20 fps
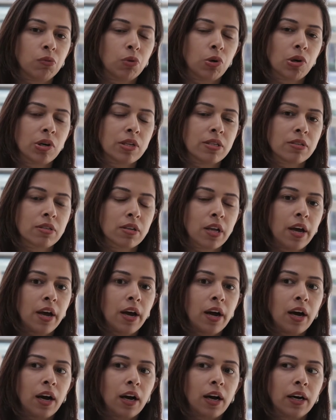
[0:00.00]
was
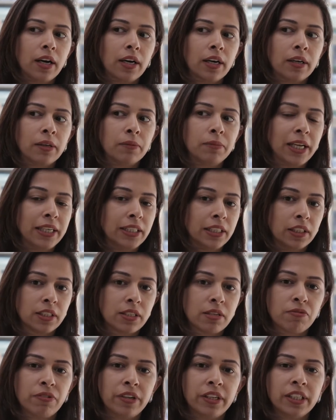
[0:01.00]
uh, that it
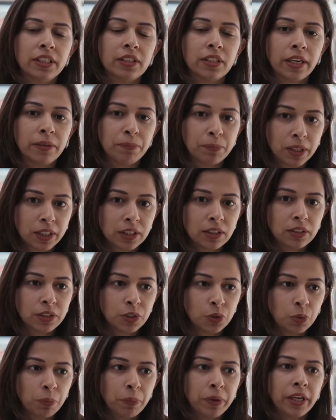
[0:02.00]
is very time
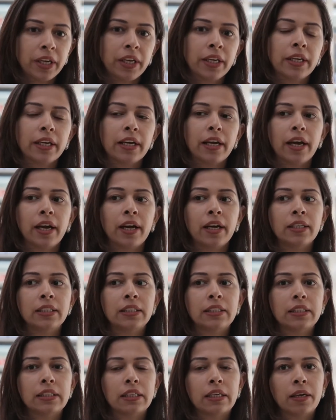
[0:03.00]
consuming
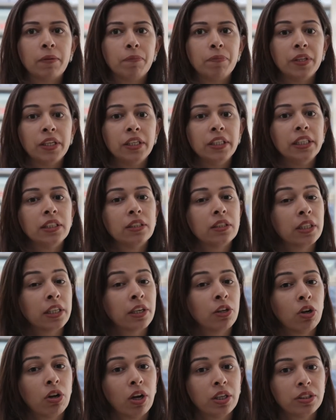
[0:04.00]
and uh, they need
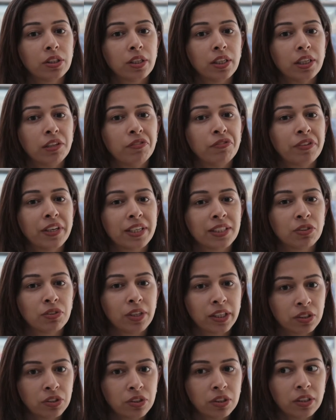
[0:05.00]
technological
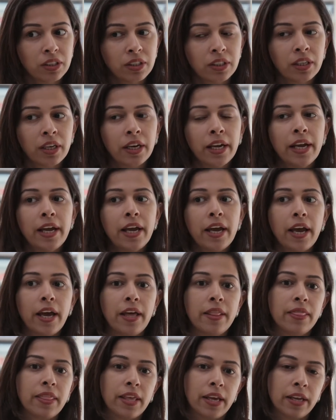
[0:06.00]
infrastructure
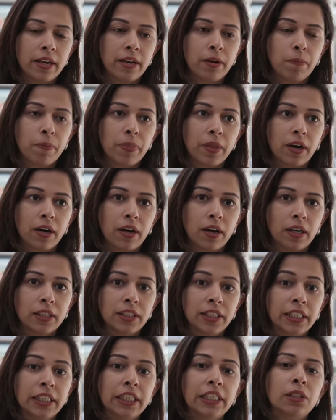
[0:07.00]
and then
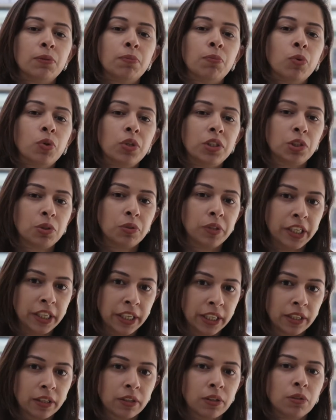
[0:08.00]
they need more
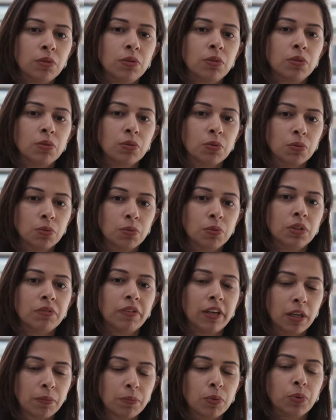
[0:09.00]
training to
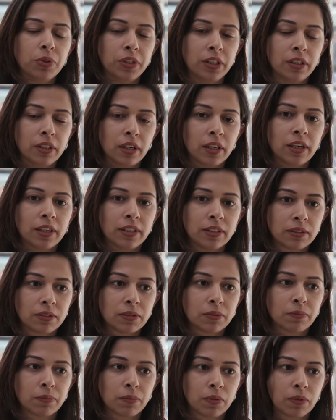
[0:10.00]
develop OERs.